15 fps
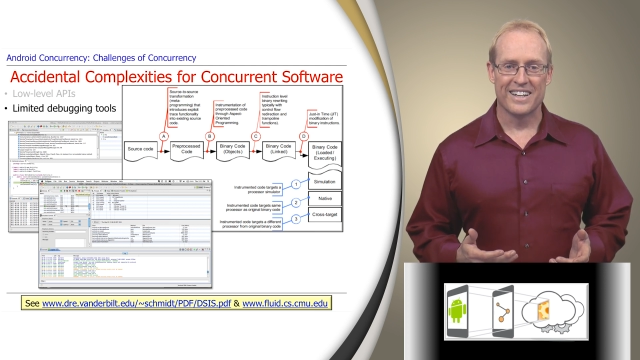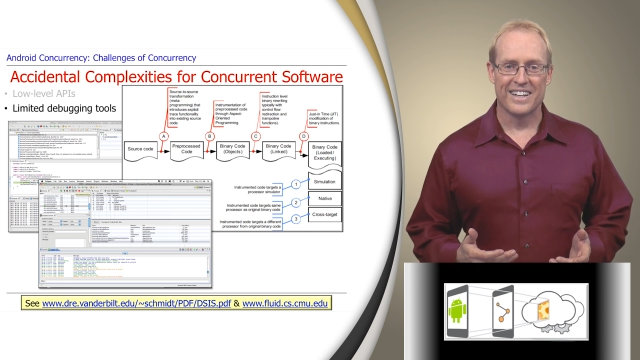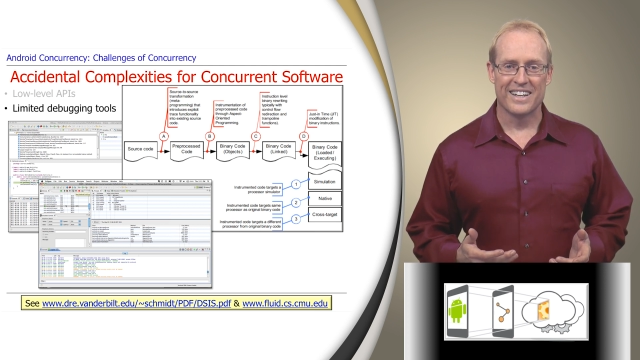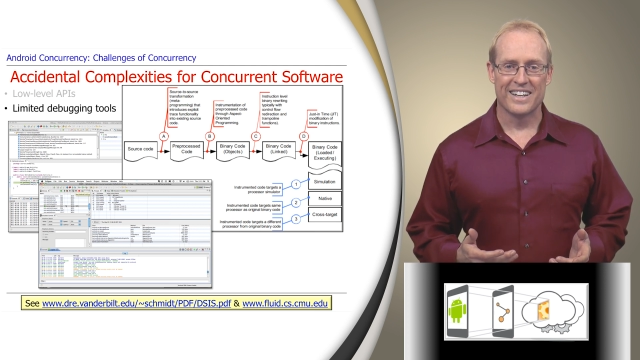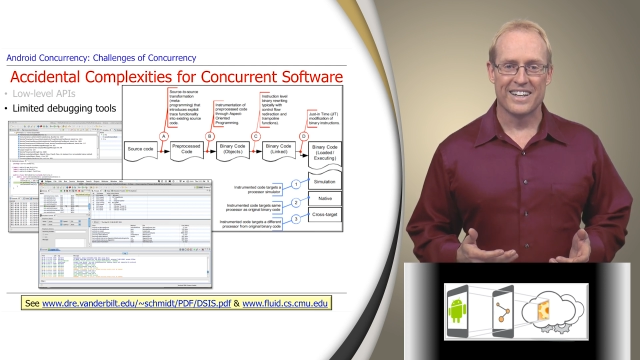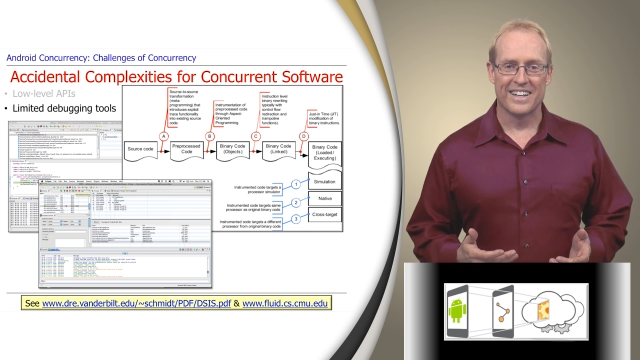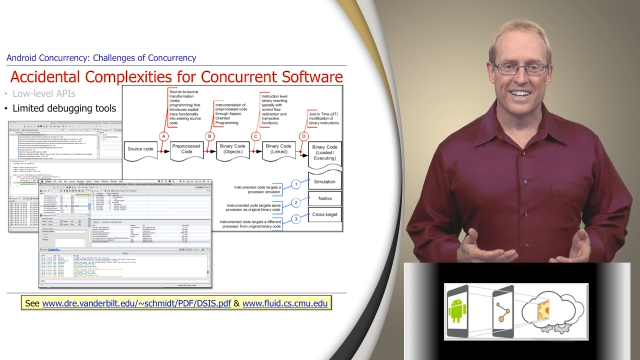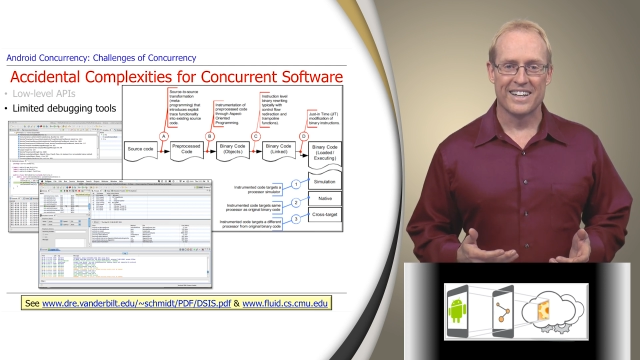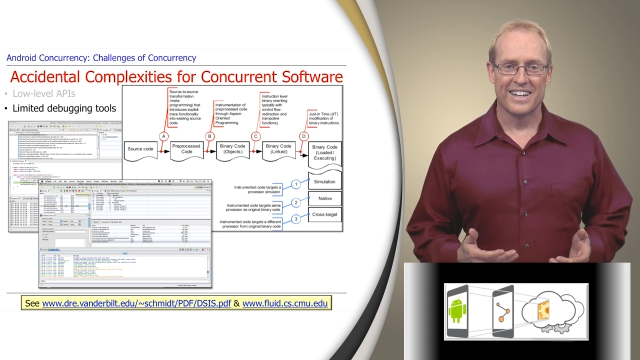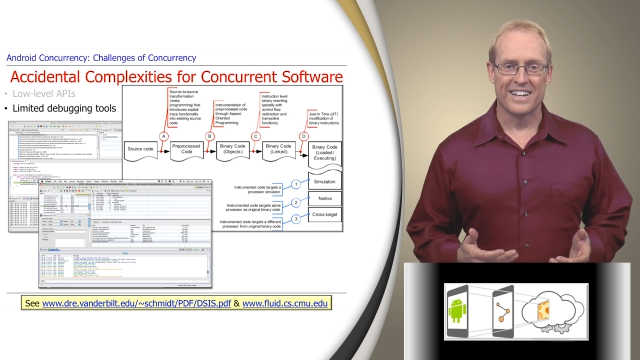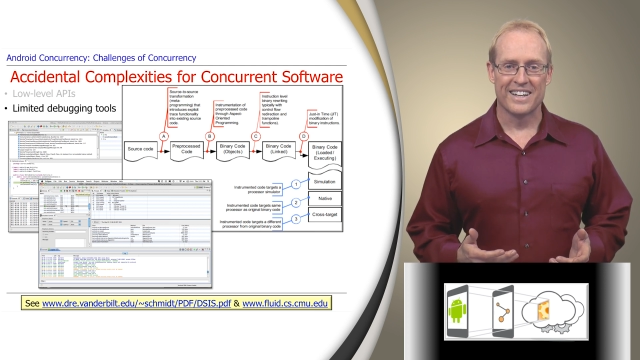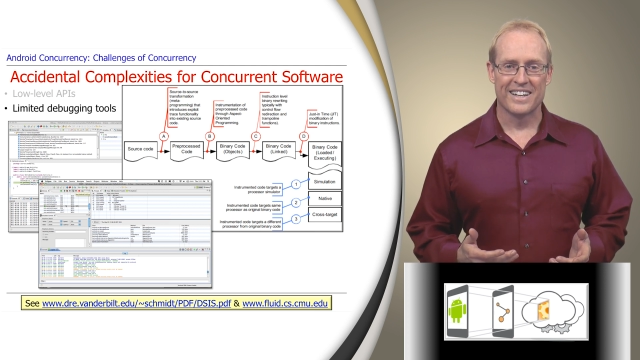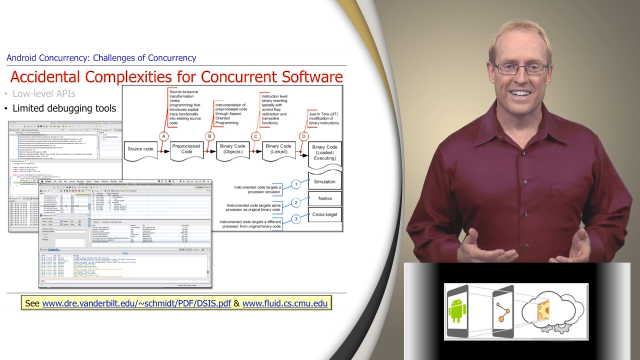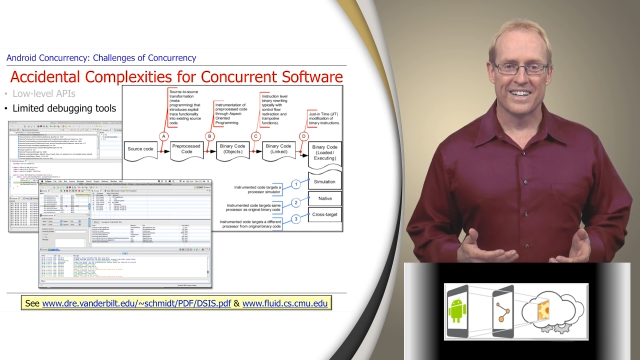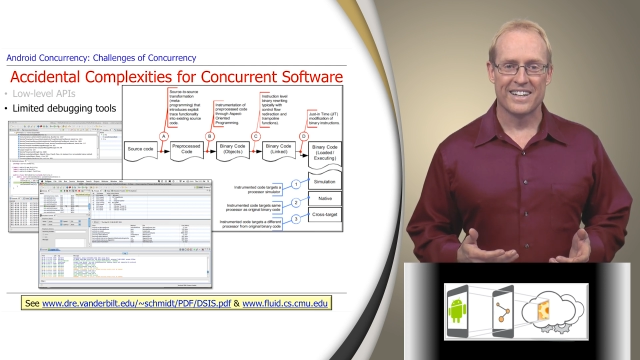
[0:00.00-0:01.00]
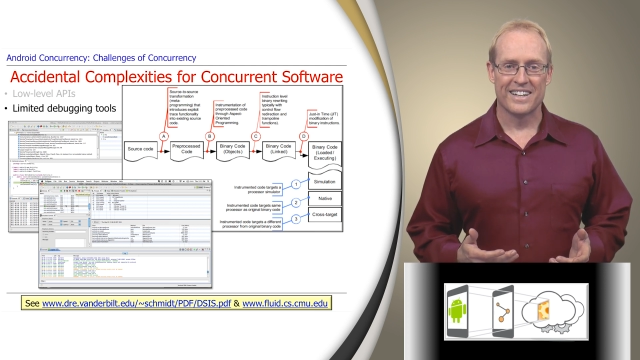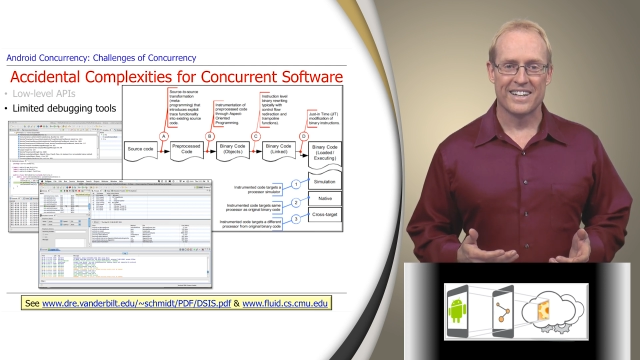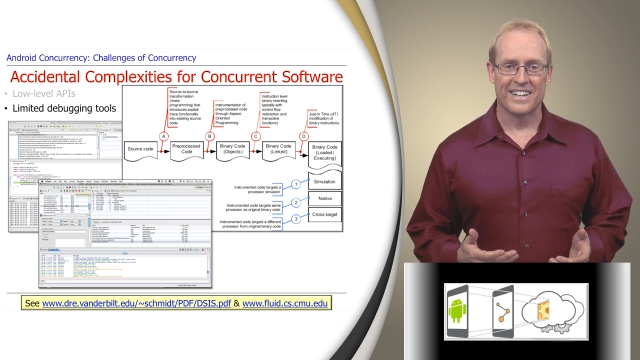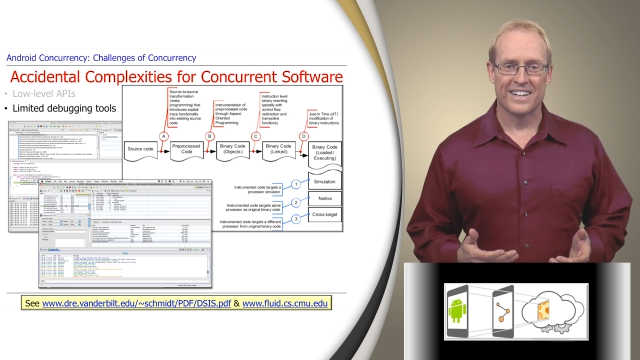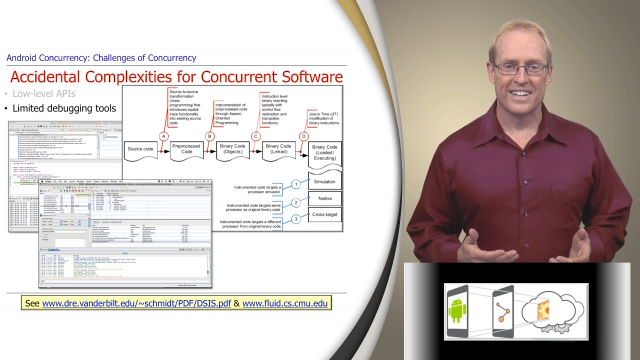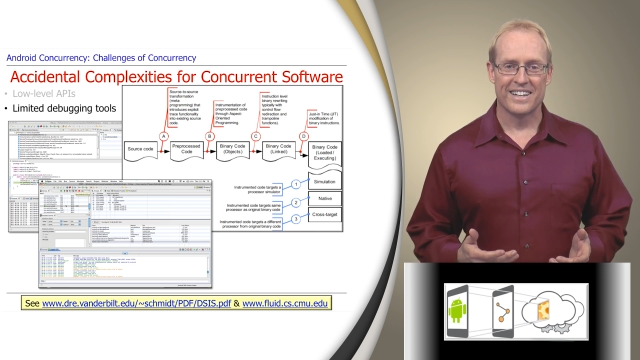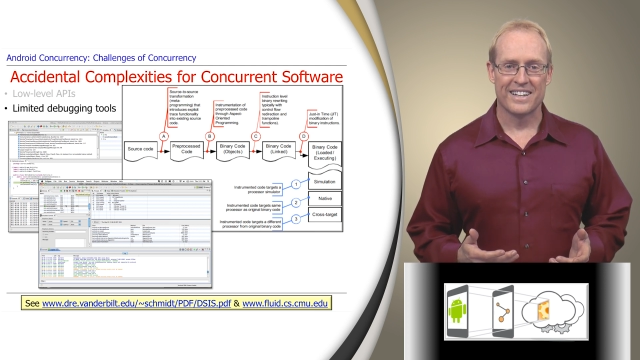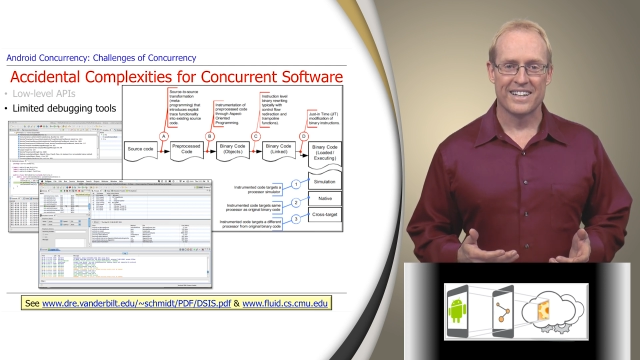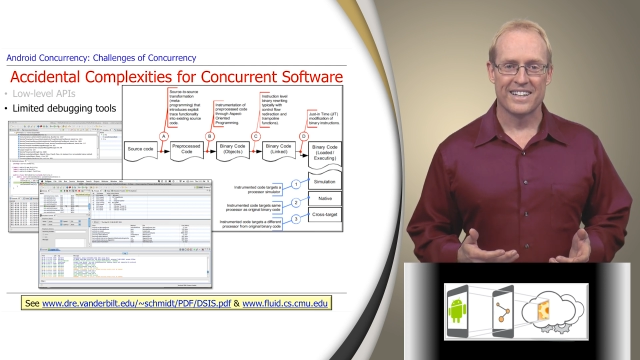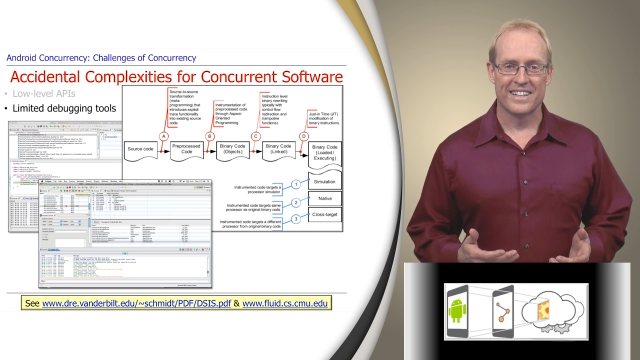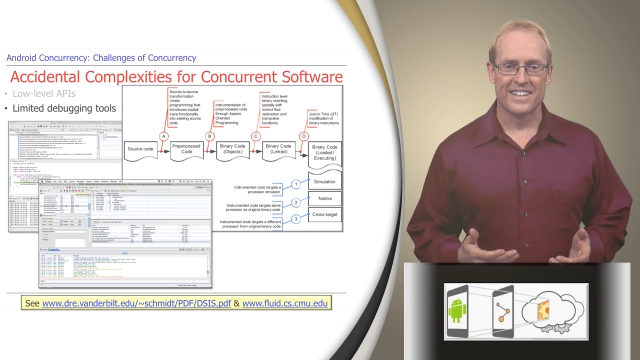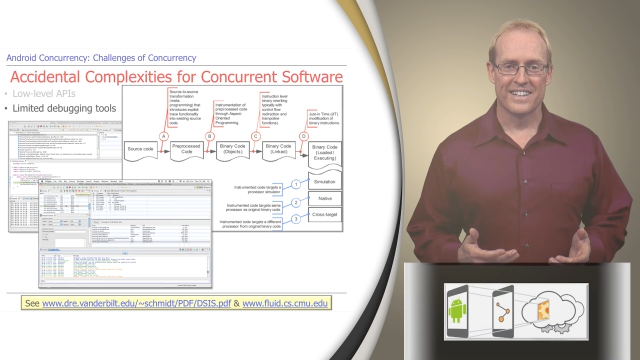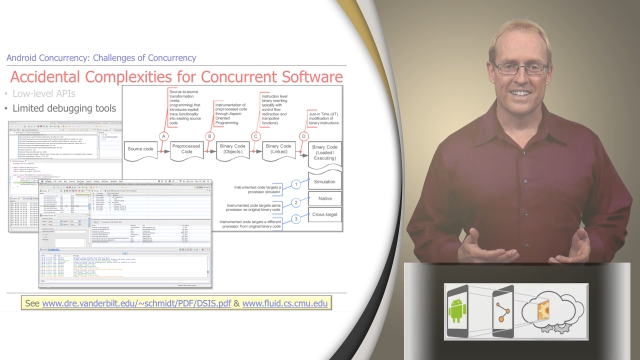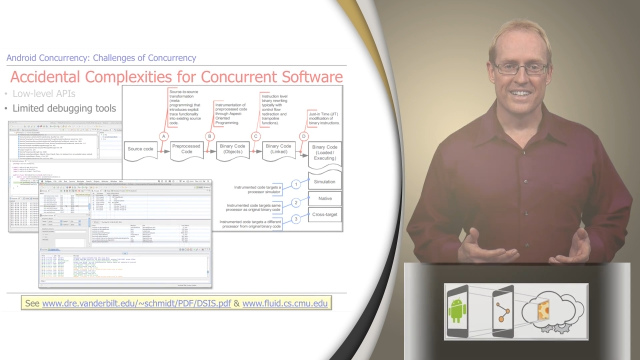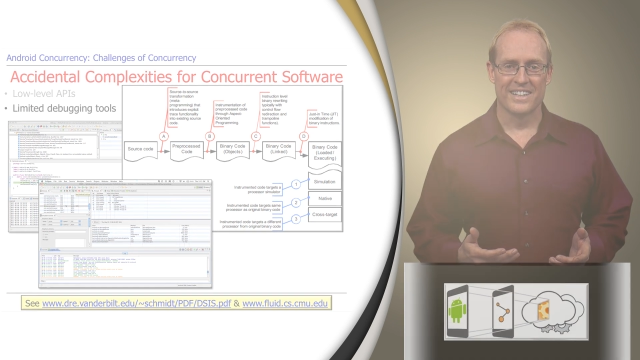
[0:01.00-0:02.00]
(silence)